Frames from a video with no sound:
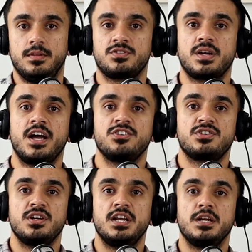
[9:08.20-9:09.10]
The sky is
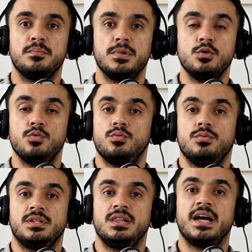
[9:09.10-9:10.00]
turning blue,
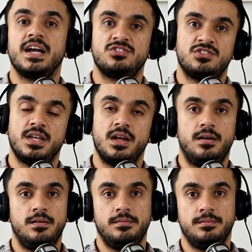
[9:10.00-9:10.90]
the light's there.